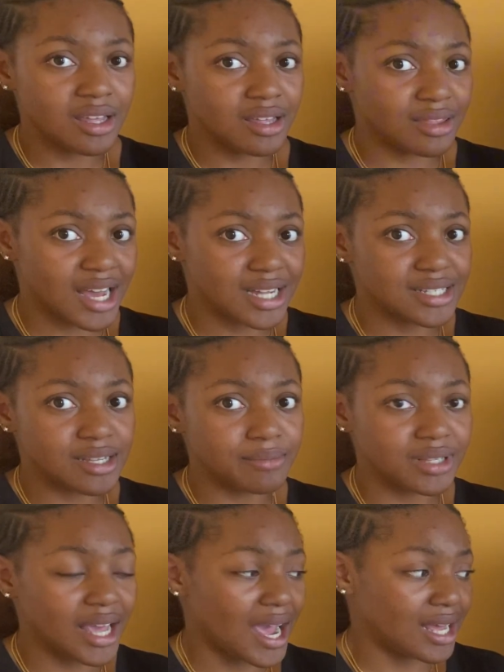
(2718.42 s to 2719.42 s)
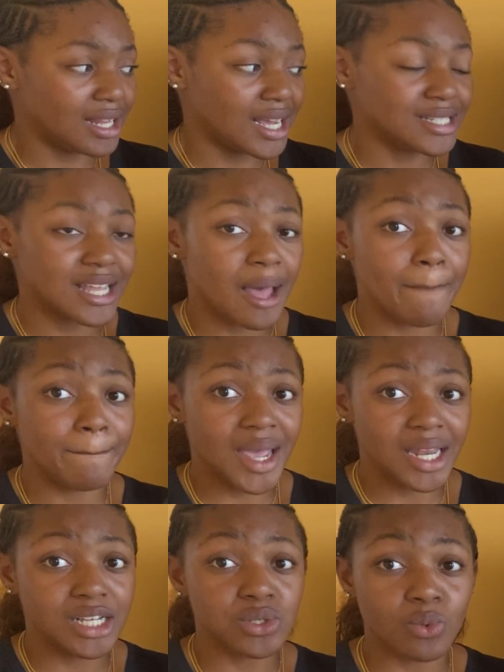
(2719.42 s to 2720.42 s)
That simply highlights a
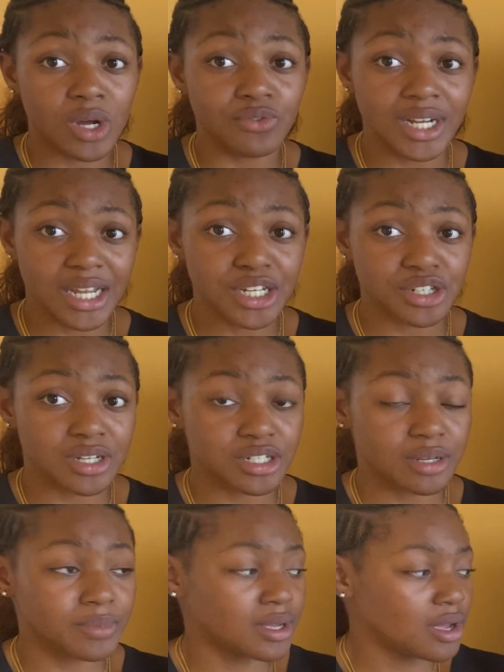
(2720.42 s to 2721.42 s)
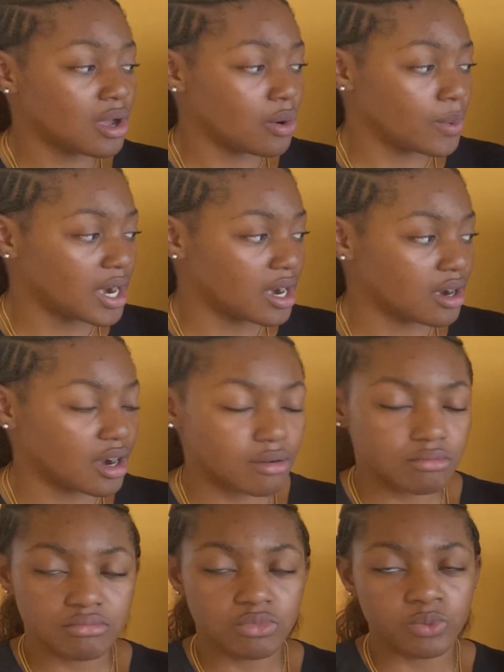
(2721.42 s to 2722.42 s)
many-to-one relationship, where
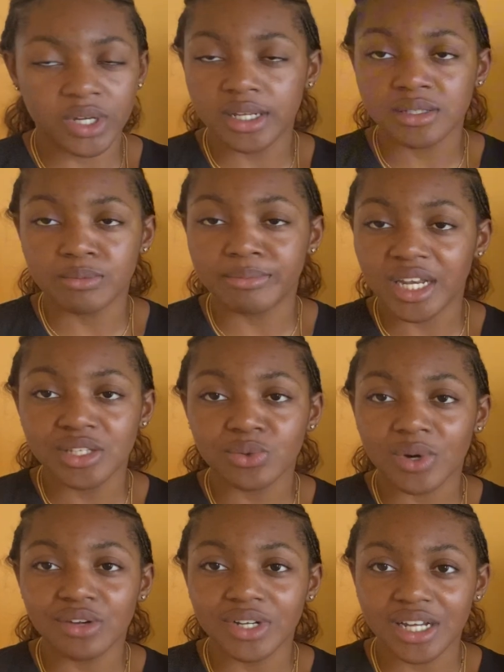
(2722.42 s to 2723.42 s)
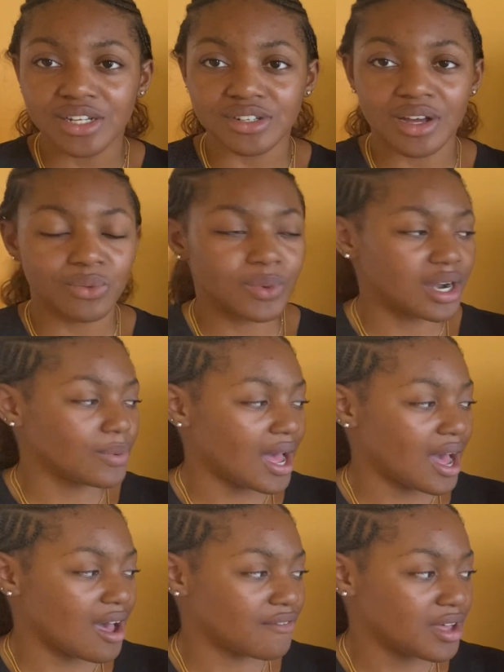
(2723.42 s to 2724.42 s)
many-to-one relation where we
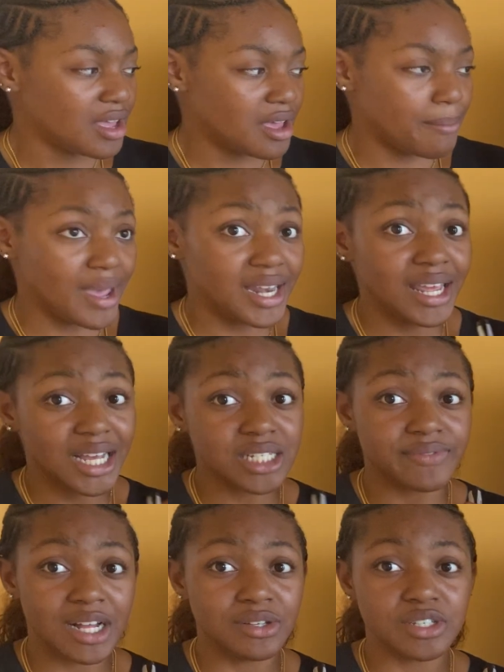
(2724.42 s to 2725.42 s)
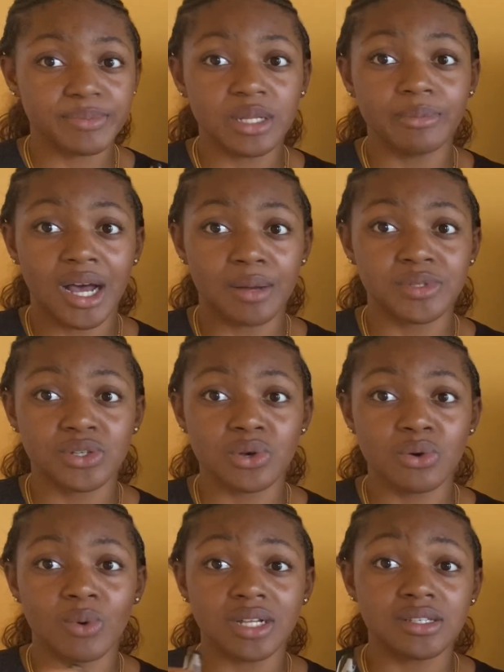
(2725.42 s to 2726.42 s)
have many x values being mapped to
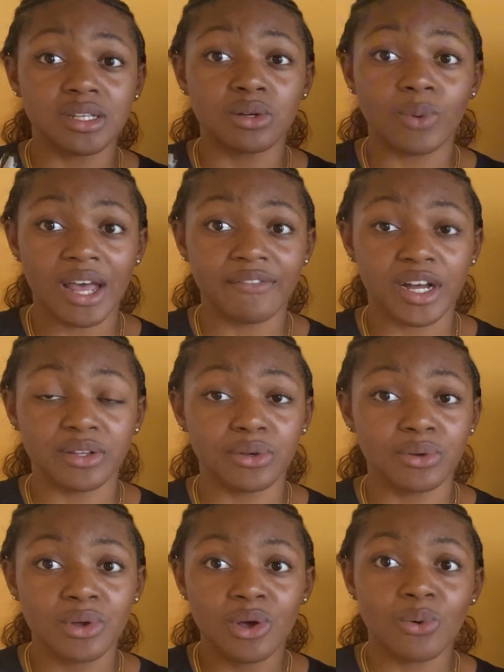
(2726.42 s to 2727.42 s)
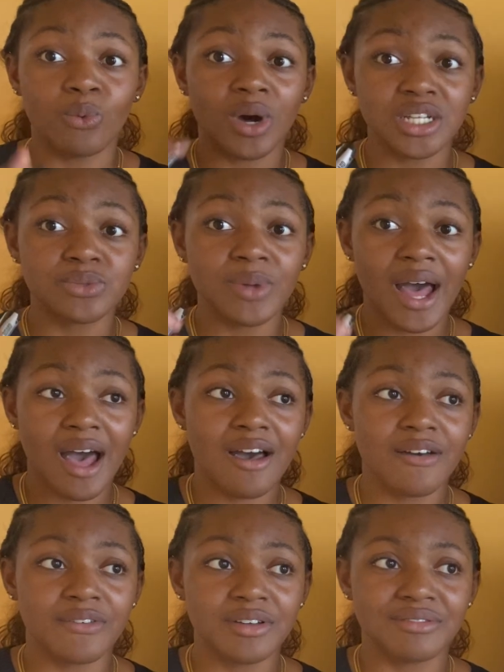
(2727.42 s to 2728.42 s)
one single y value. Once we
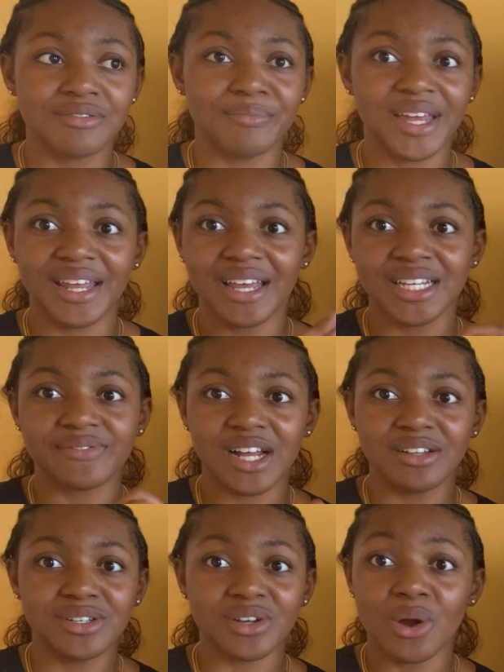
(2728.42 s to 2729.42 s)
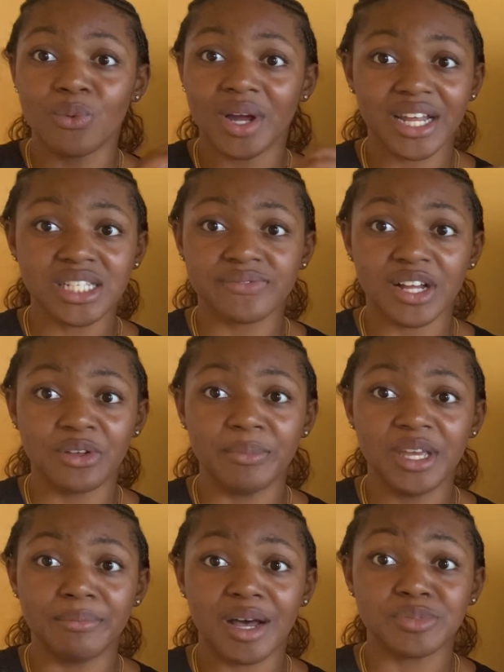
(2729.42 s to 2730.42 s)
have many x values or one x value being
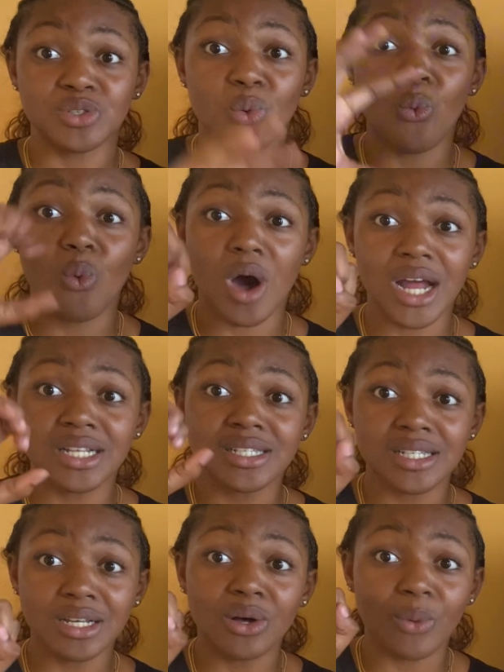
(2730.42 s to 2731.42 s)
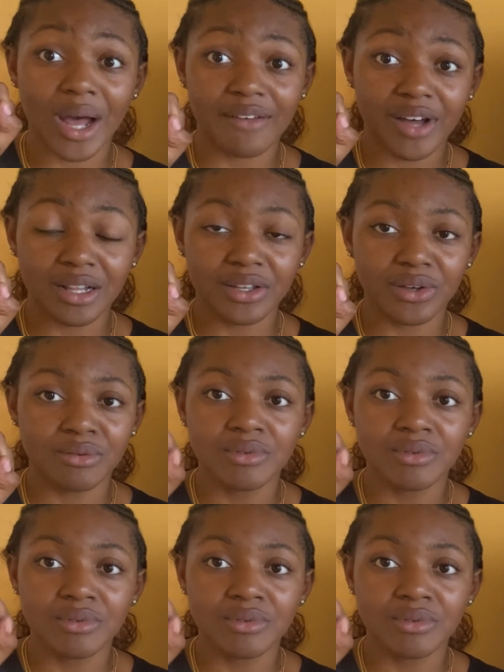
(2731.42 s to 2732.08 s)
mapped to one single y value,